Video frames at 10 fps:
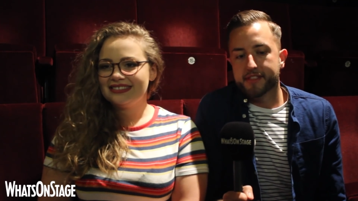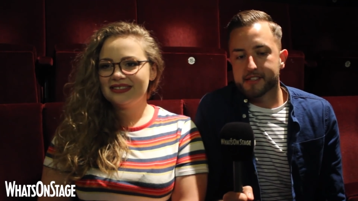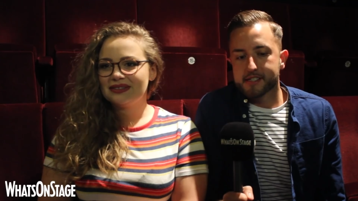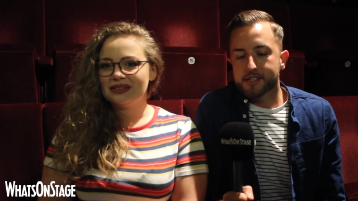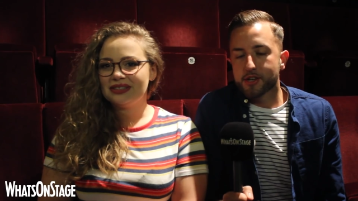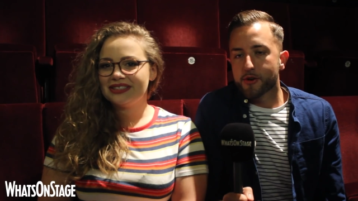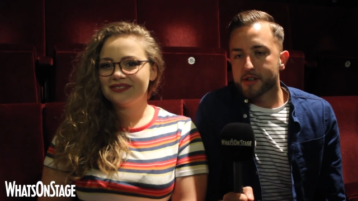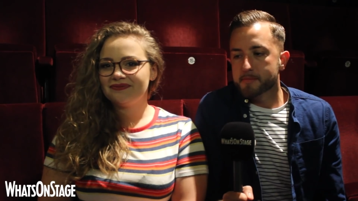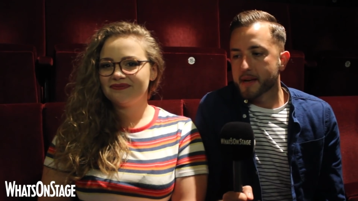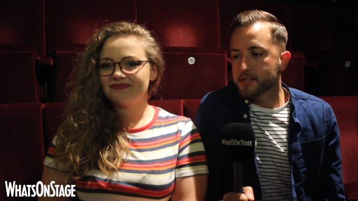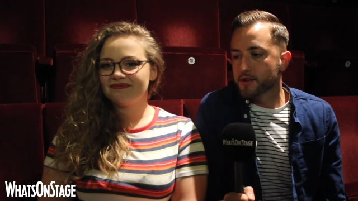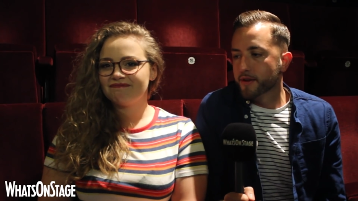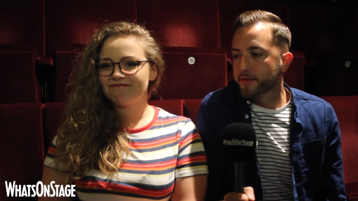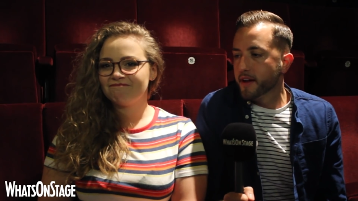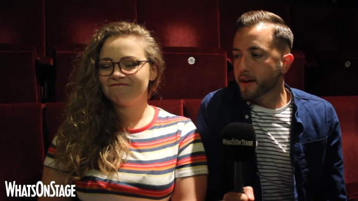Speaker 1: and there's this curious
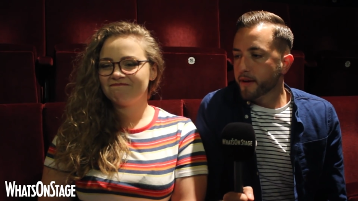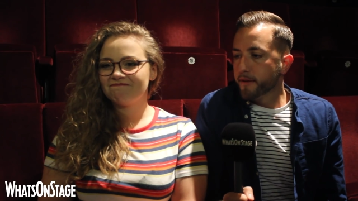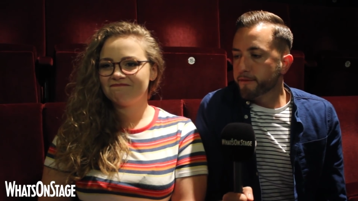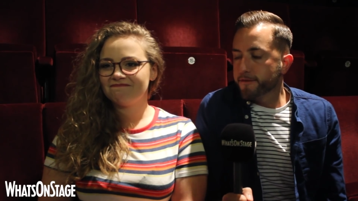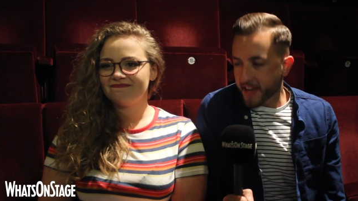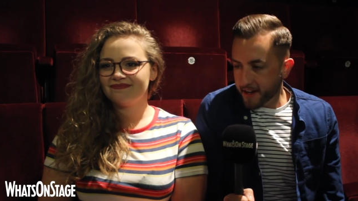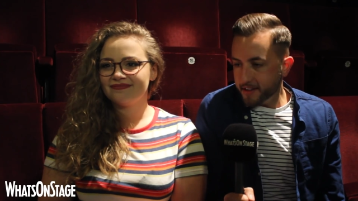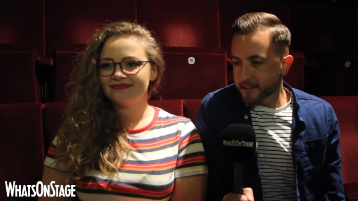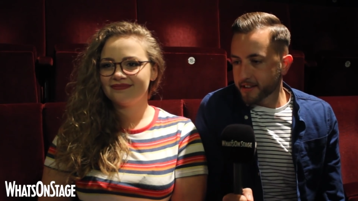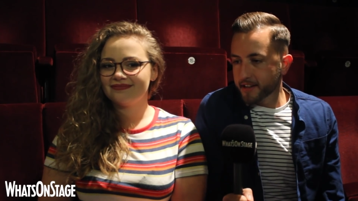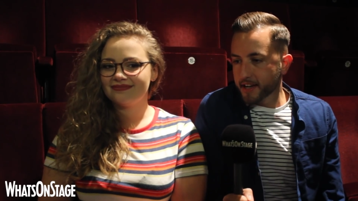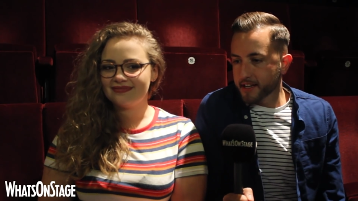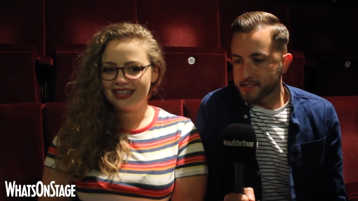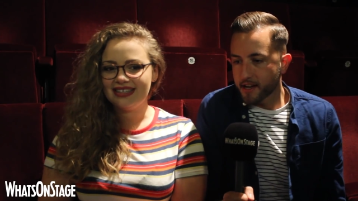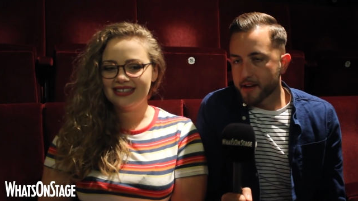mixture of fear,
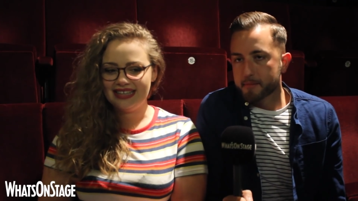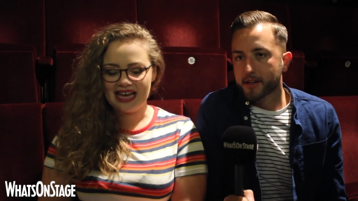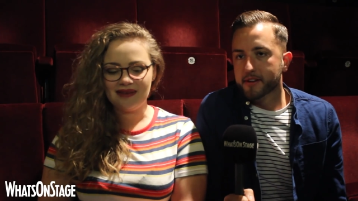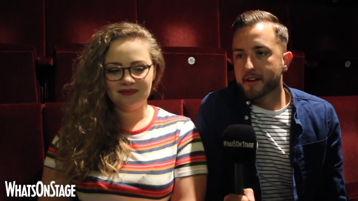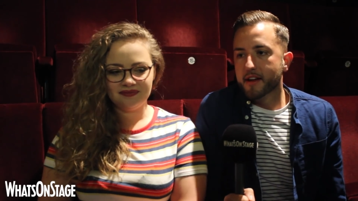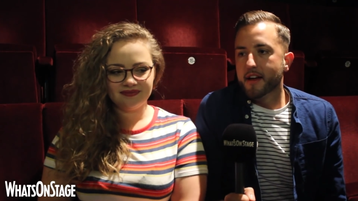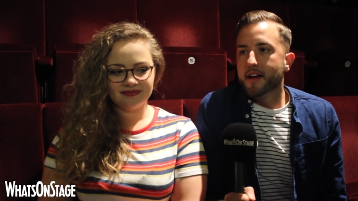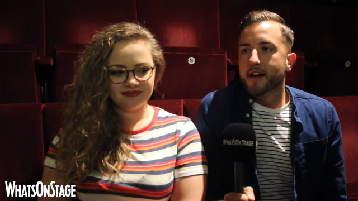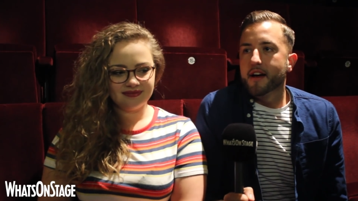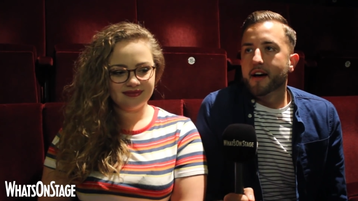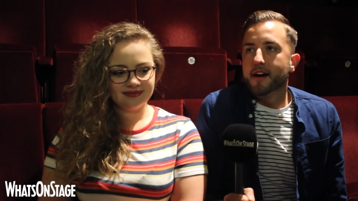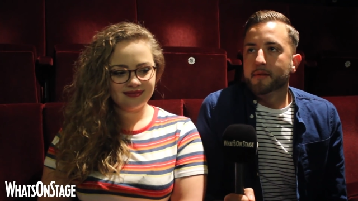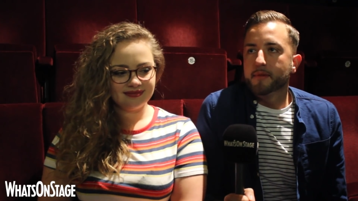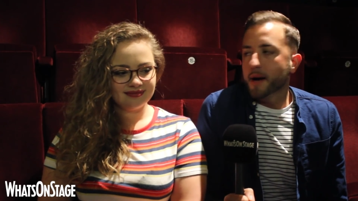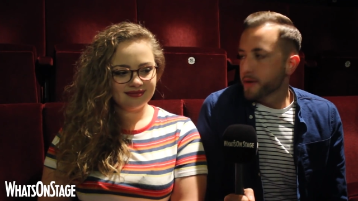excitement. Yeah.
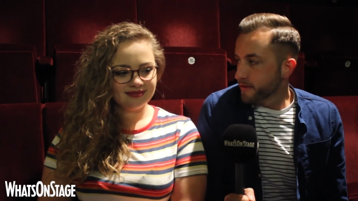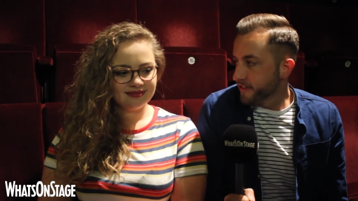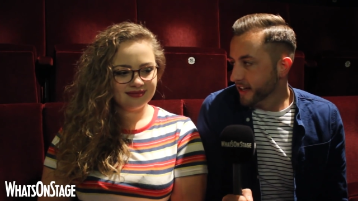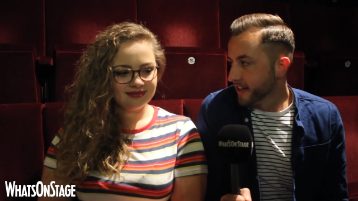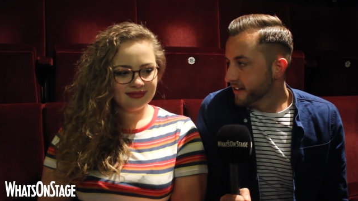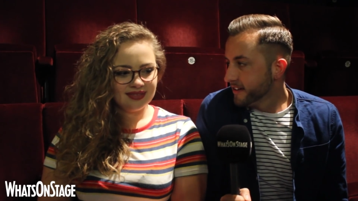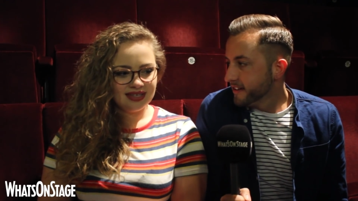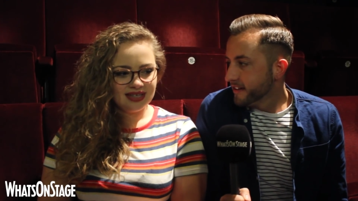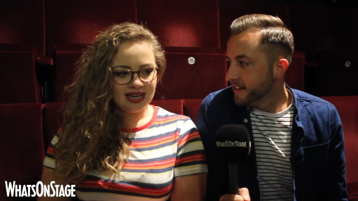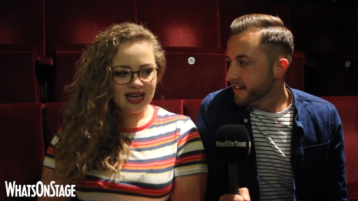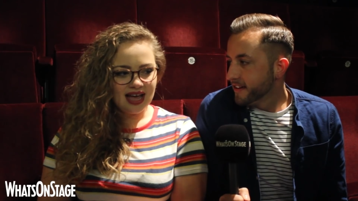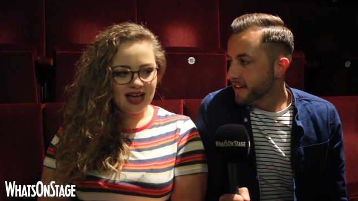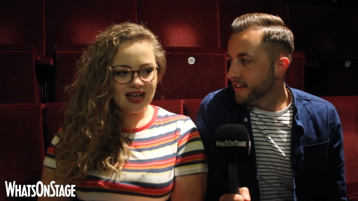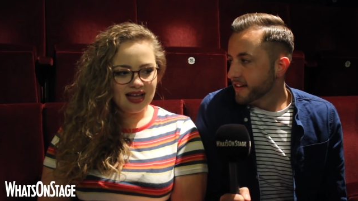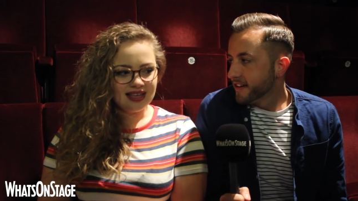Um, how are you feeling?
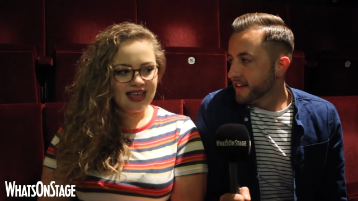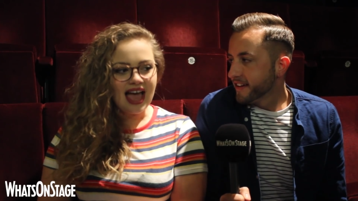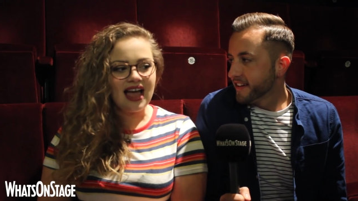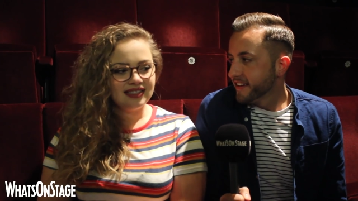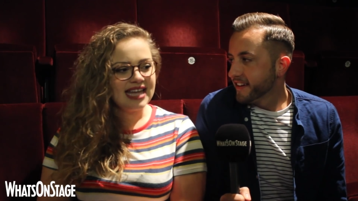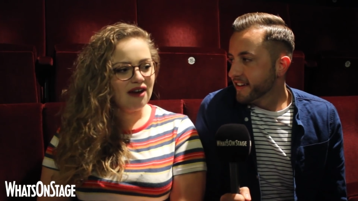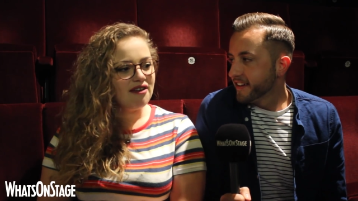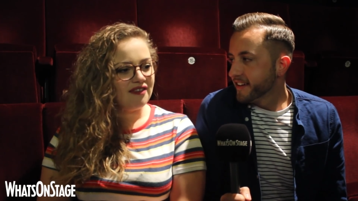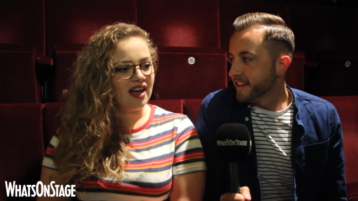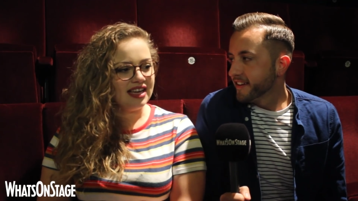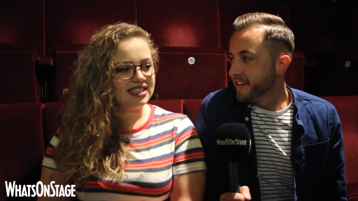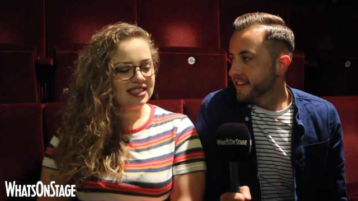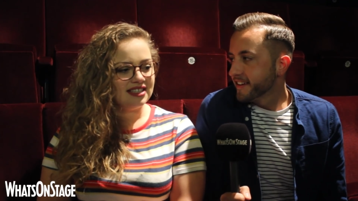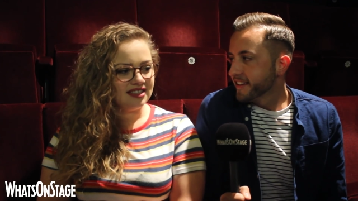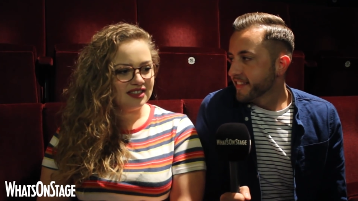
Speaker 2: Uh, yeah, terrified,
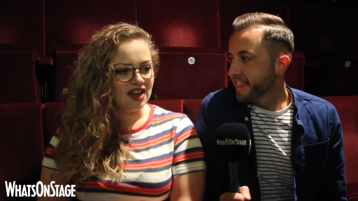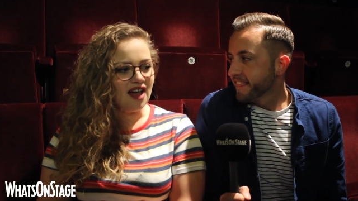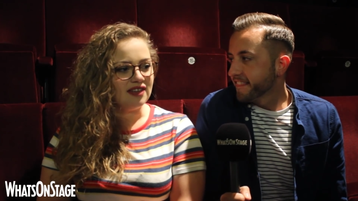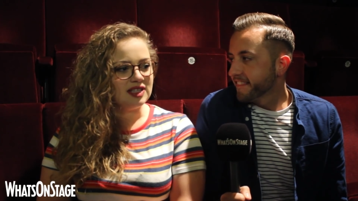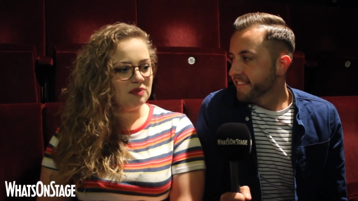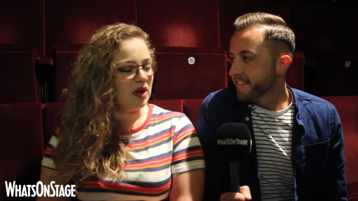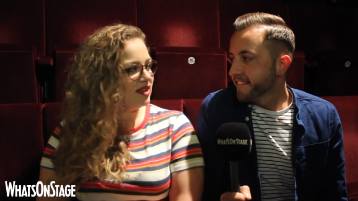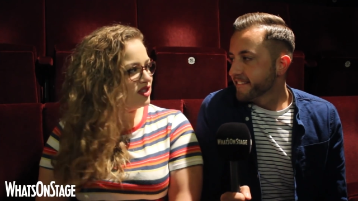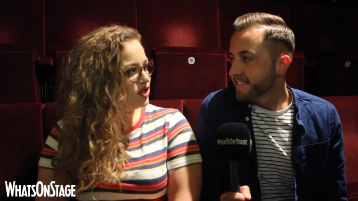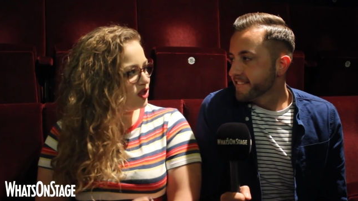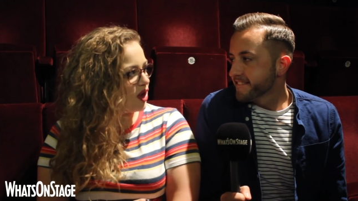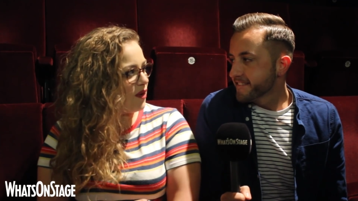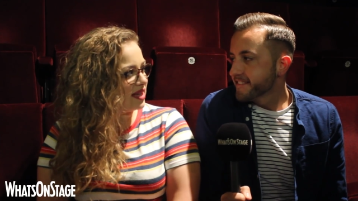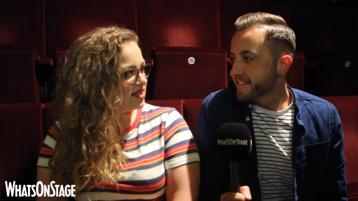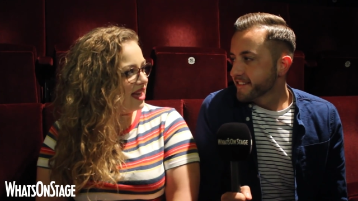nervous, but
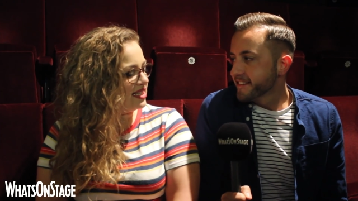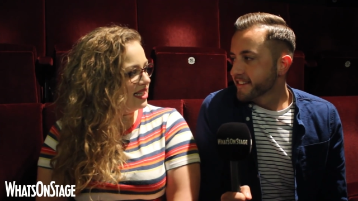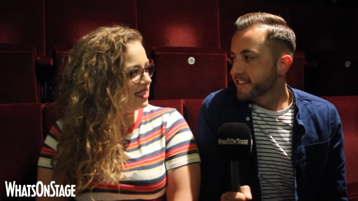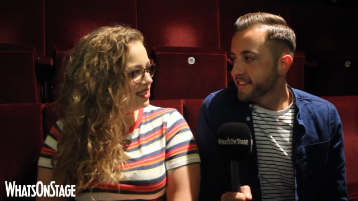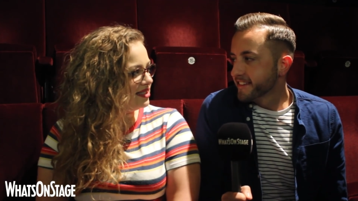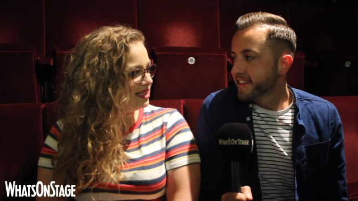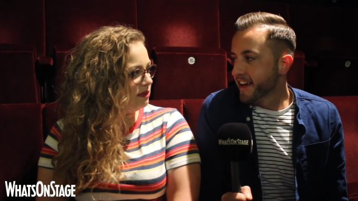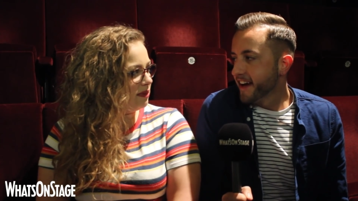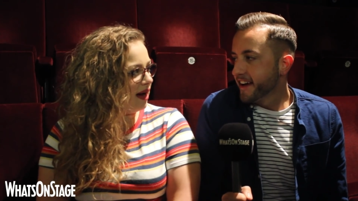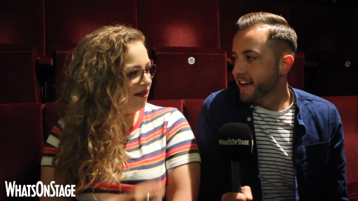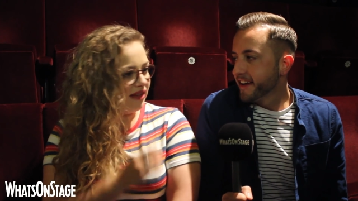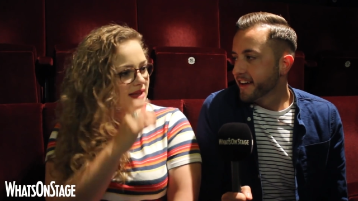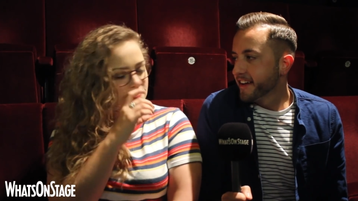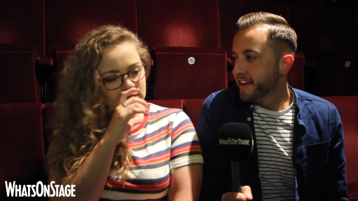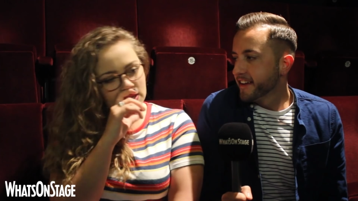so excited to yeah. be part of
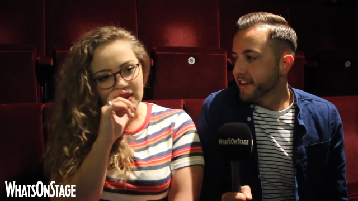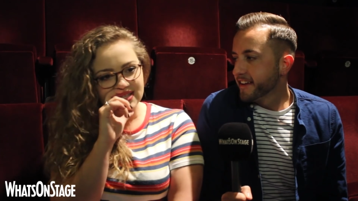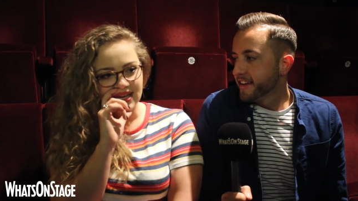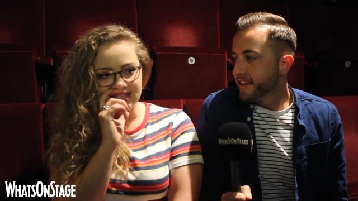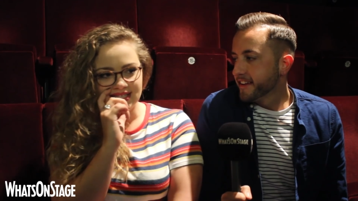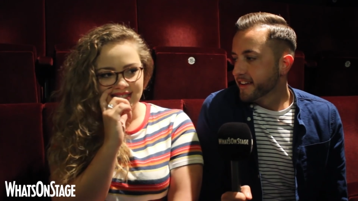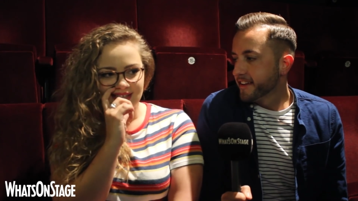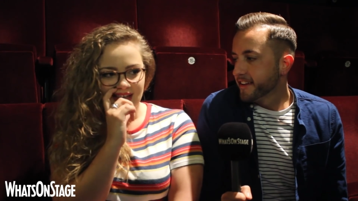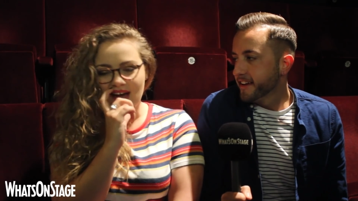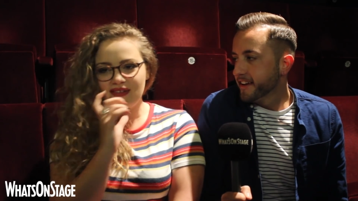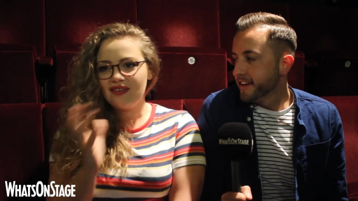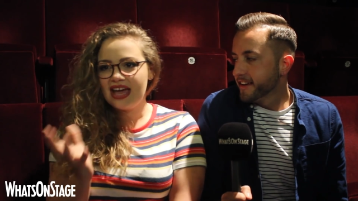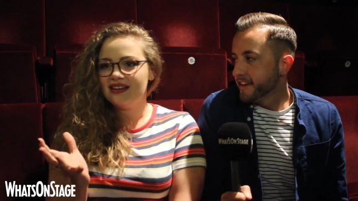it. So excited. I've loved,